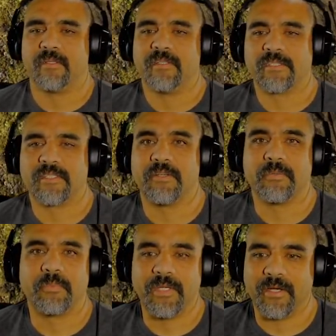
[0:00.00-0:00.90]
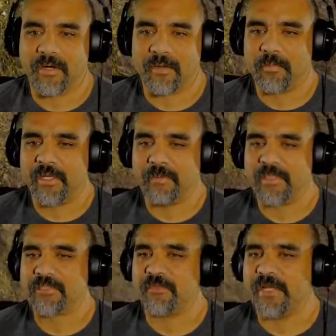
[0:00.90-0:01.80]
So we are pretty
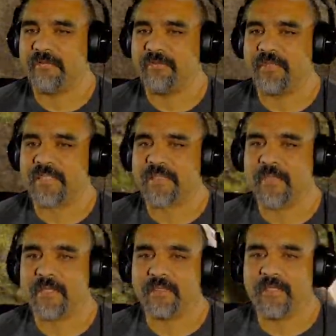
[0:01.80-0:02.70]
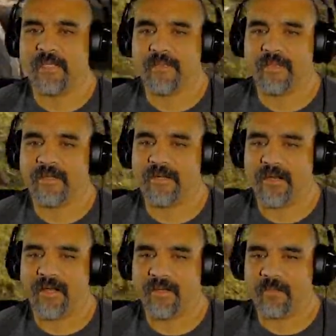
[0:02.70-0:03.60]
much ready for this build. And then
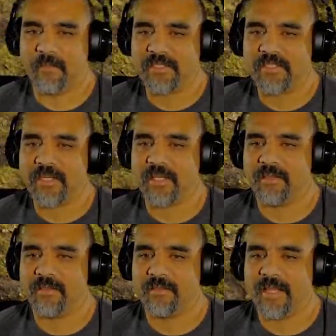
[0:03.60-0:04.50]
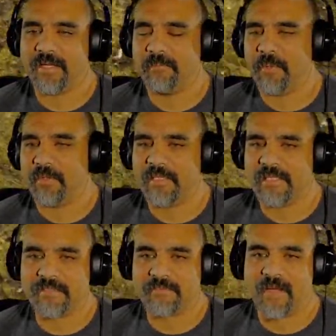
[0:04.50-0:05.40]
I'm also going to light up all
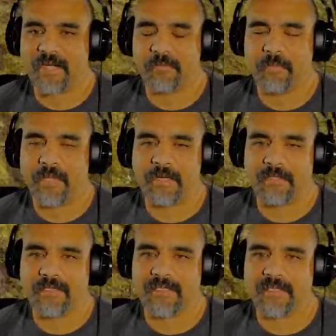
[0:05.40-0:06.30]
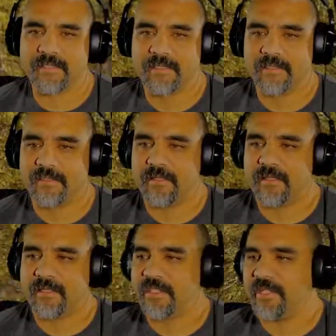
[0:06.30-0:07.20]
these fire pots.
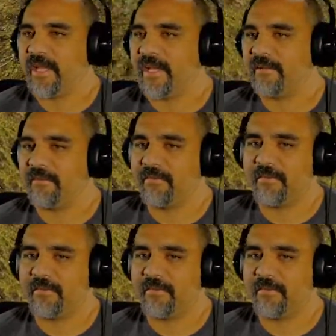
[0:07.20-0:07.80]
I should have...